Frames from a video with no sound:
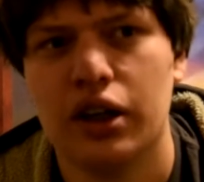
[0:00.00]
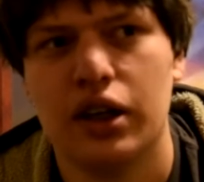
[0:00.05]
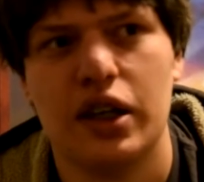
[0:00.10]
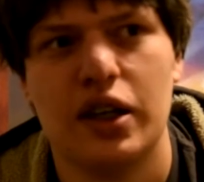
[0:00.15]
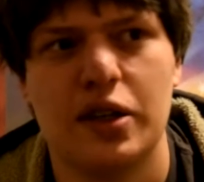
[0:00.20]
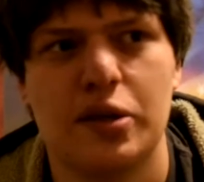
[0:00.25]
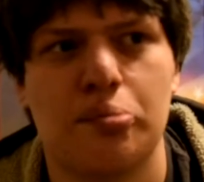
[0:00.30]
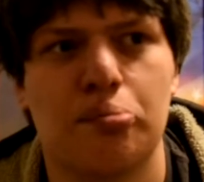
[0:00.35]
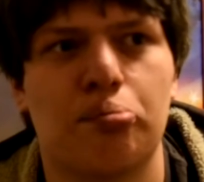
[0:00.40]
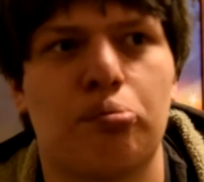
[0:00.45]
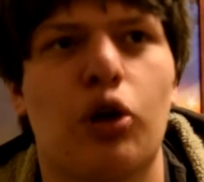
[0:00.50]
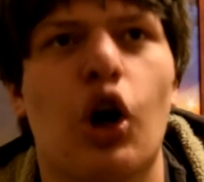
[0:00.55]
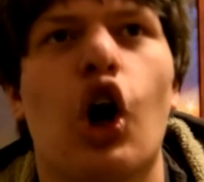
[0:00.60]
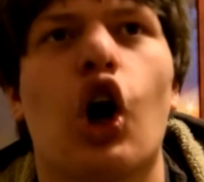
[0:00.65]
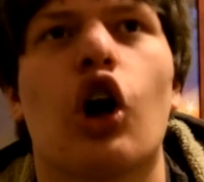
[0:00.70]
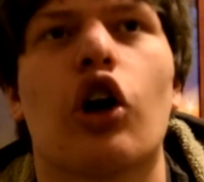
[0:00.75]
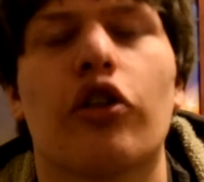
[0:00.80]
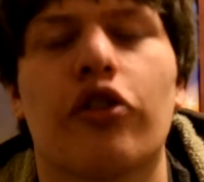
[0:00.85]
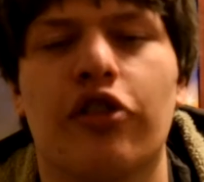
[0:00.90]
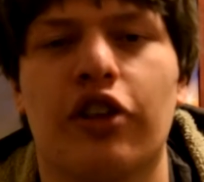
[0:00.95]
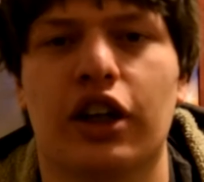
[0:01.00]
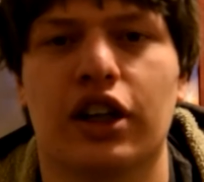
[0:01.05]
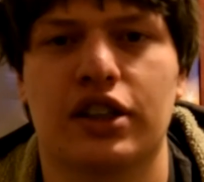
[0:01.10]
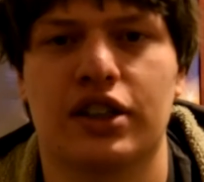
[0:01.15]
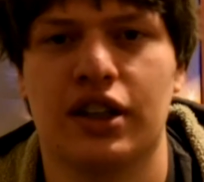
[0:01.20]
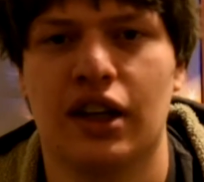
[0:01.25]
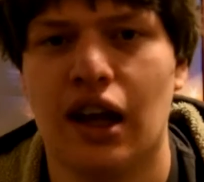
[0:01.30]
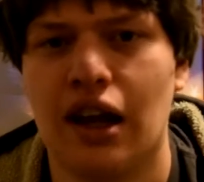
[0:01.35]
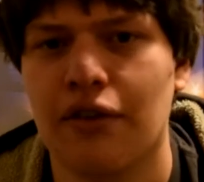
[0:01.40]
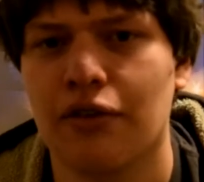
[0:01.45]
is perfect
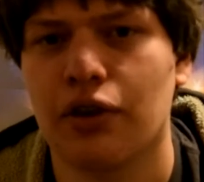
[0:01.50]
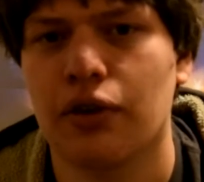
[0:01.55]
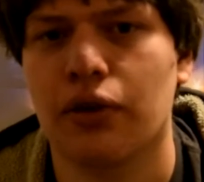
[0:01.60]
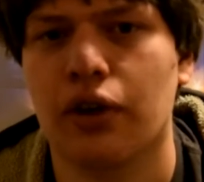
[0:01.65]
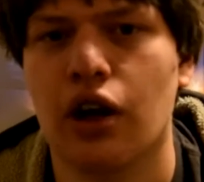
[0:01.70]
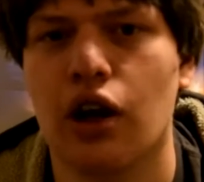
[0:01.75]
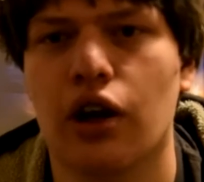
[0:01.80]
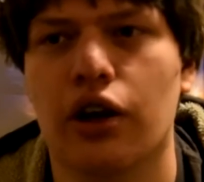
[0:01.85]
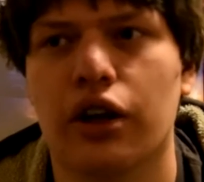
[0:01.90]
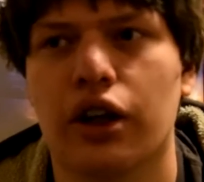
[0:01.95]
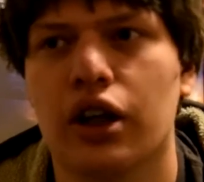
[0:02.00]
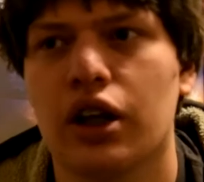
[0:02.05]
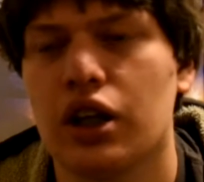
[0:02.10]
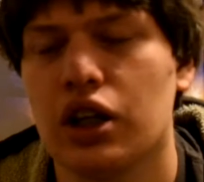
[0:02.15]
in every regard.